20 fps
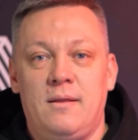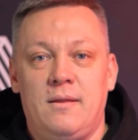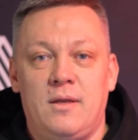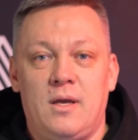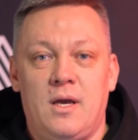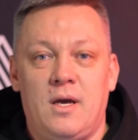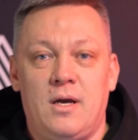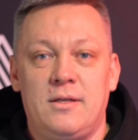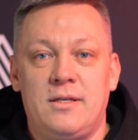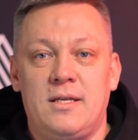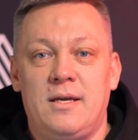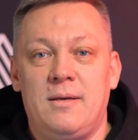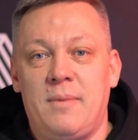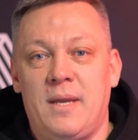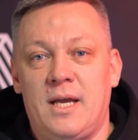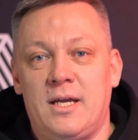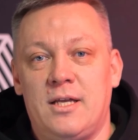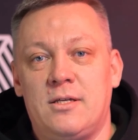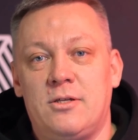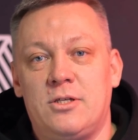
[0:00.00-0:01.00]
Content
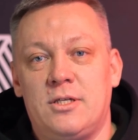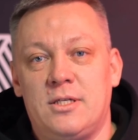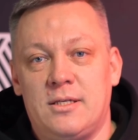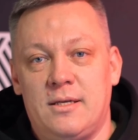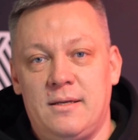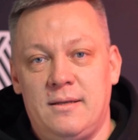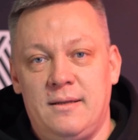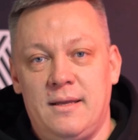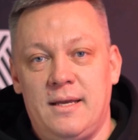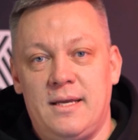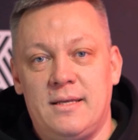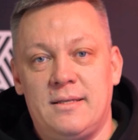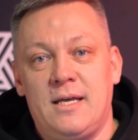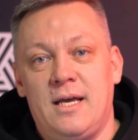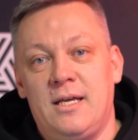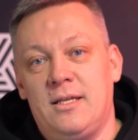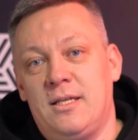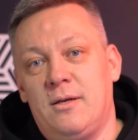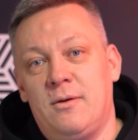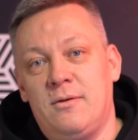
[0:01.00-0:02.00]
packaging and
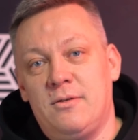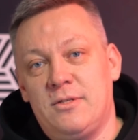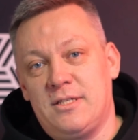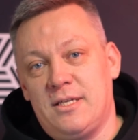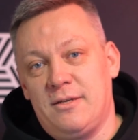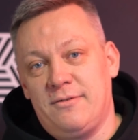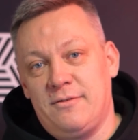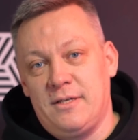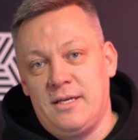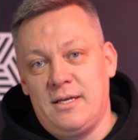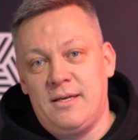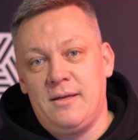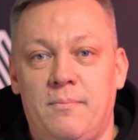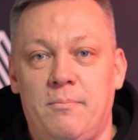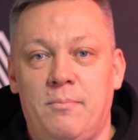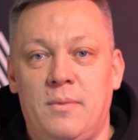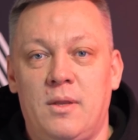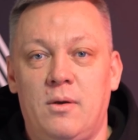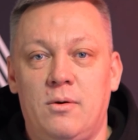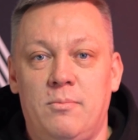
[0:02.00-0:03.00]
technical safety.
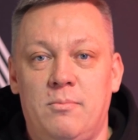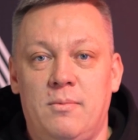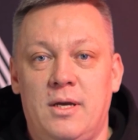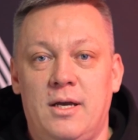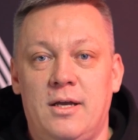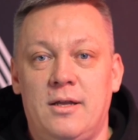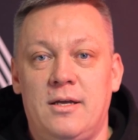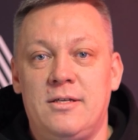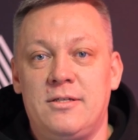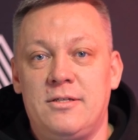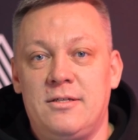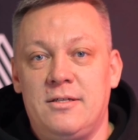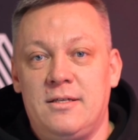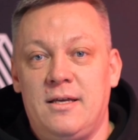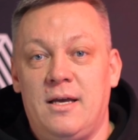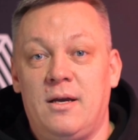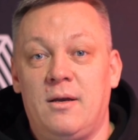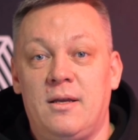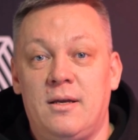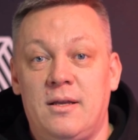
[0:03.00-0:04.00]
Build playlists
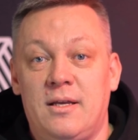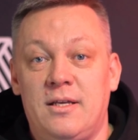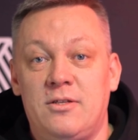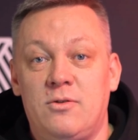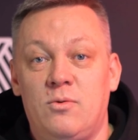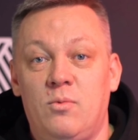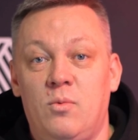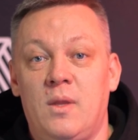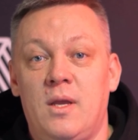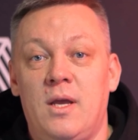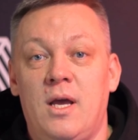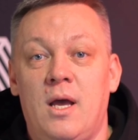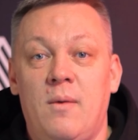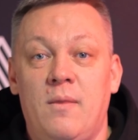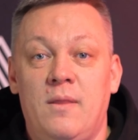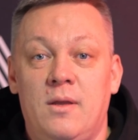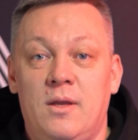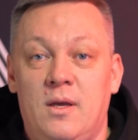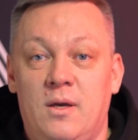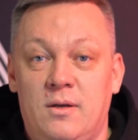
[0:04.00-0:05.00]
that are at least 1 hour
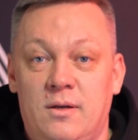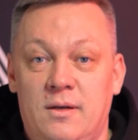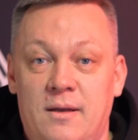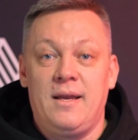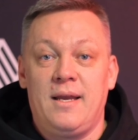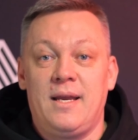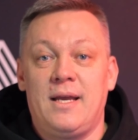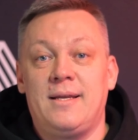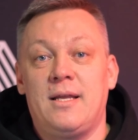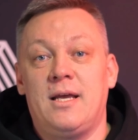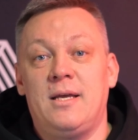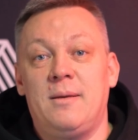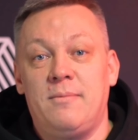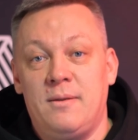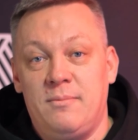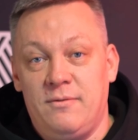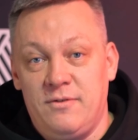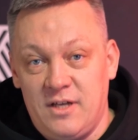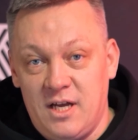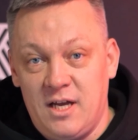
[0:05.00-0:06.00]
long and keep
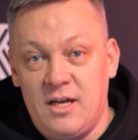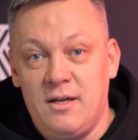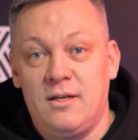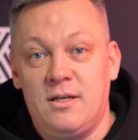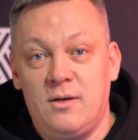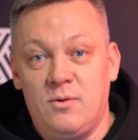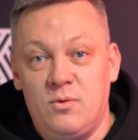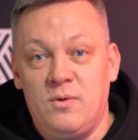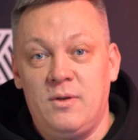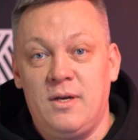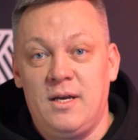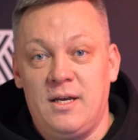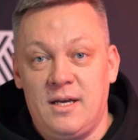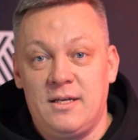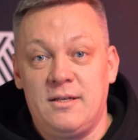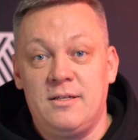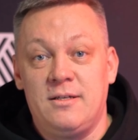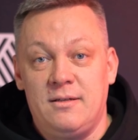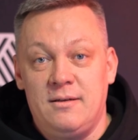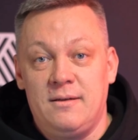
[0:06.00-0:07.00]
them tightly
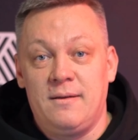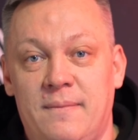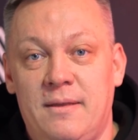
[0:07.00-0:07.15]
organized.